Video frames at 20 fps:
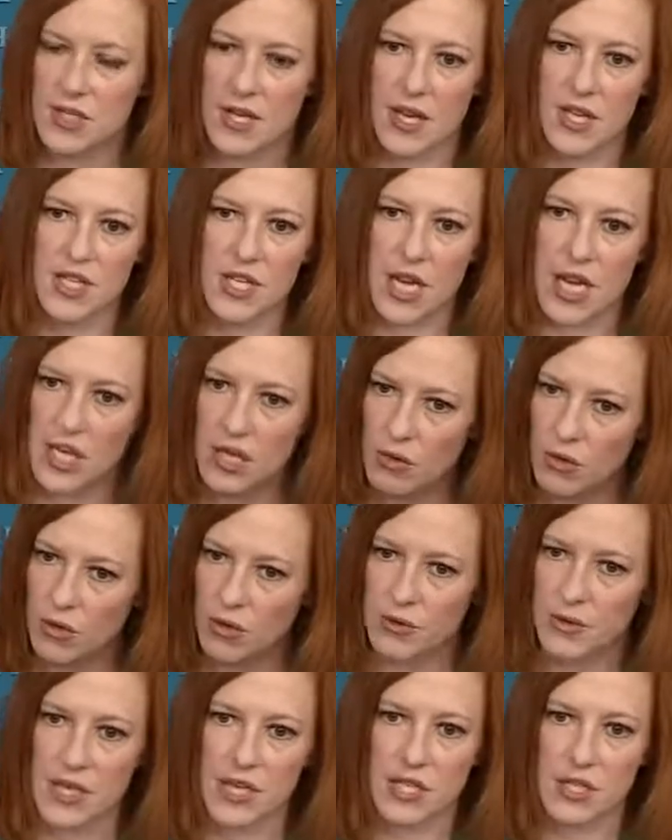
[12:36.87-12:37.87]
touch and
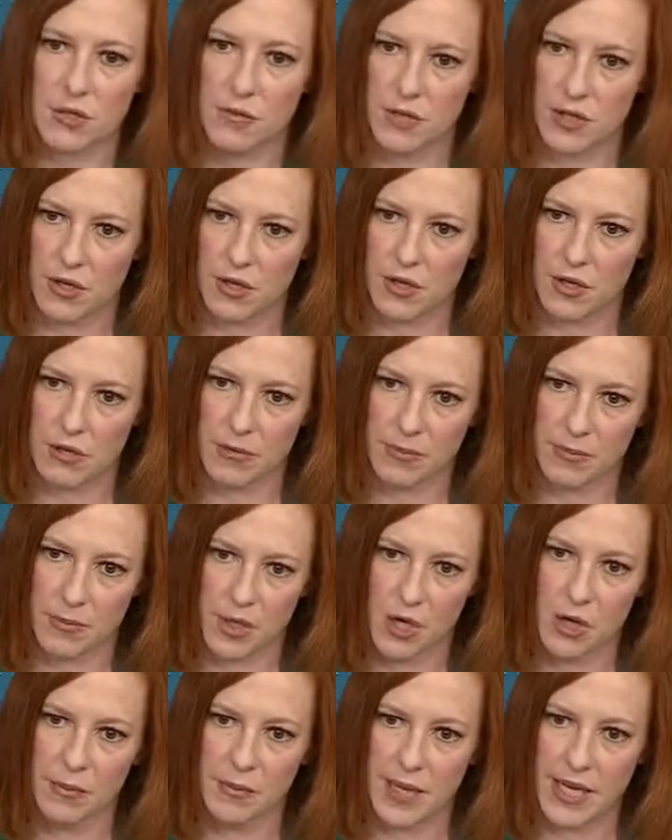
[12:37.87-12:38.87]
coordination with our
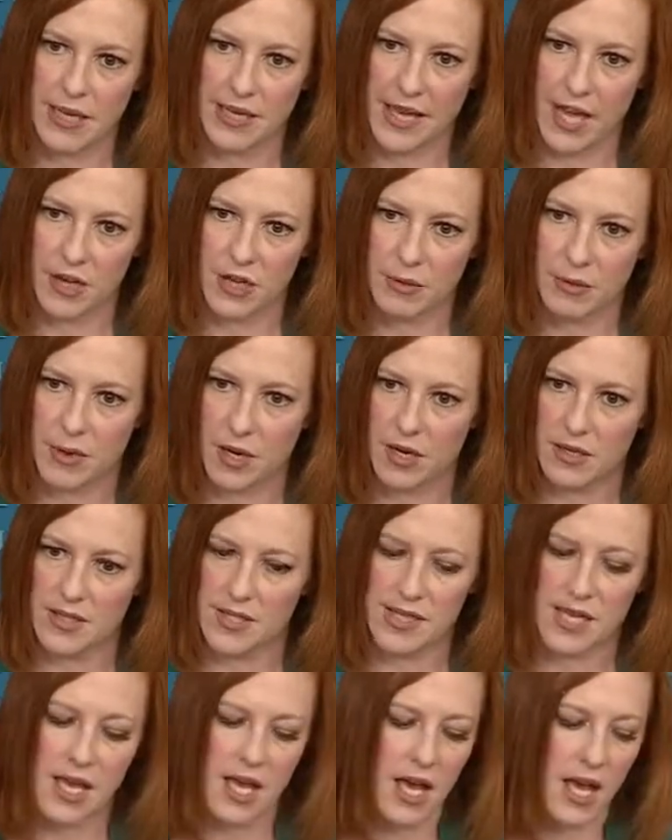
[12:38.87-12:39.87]
European
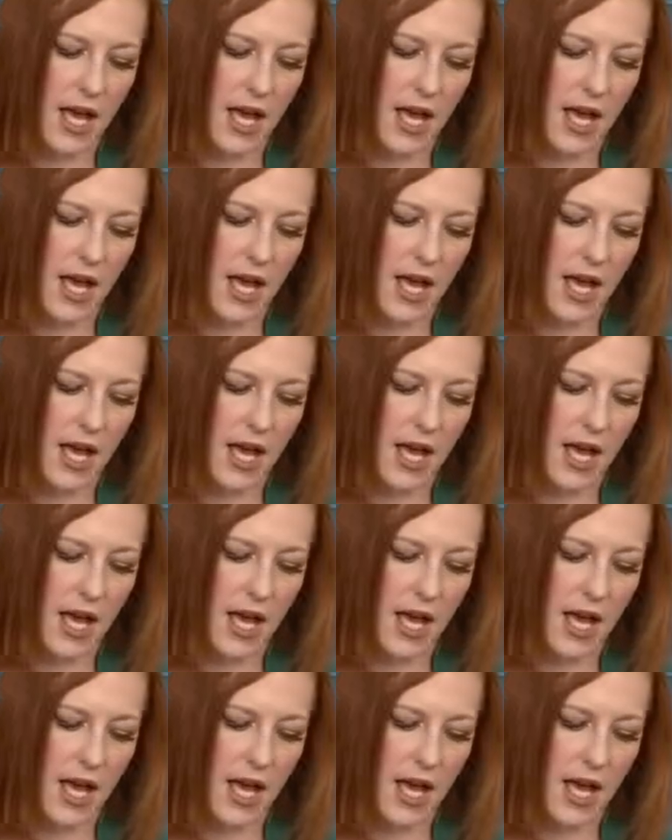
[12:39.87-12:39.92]
counterparts.